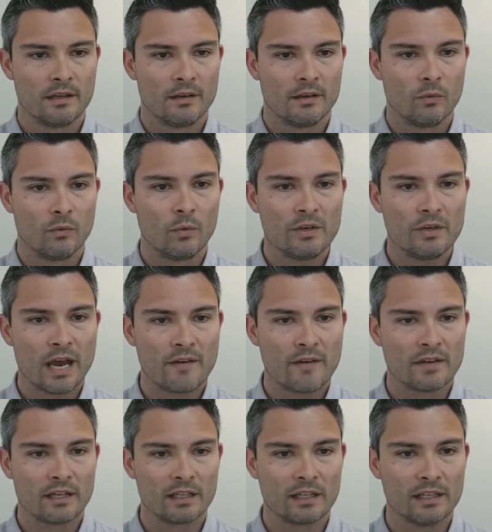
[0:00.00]
when you
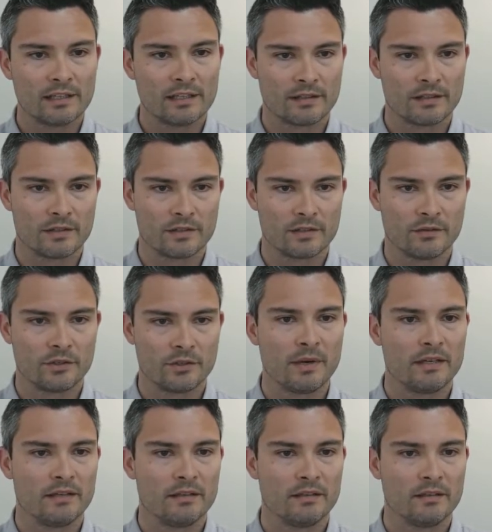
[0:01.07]
haven't clicked the search
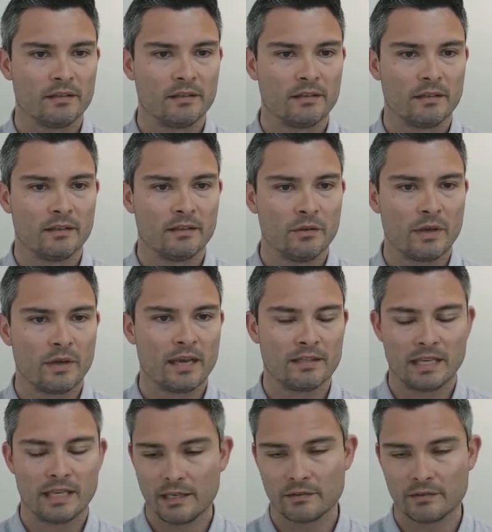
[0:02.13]
button, you can't
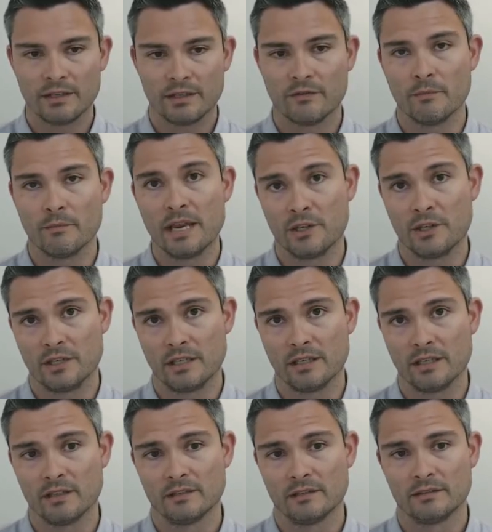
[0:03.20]
enter information
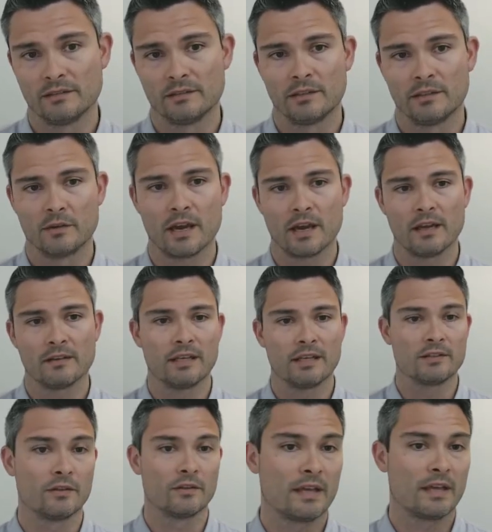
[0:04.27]
here. Okay,
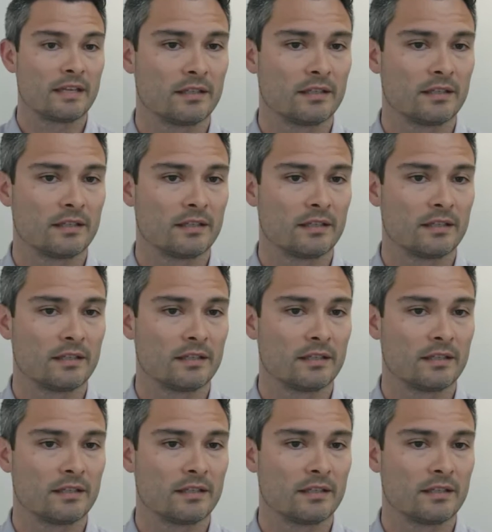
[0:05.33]
and so that's a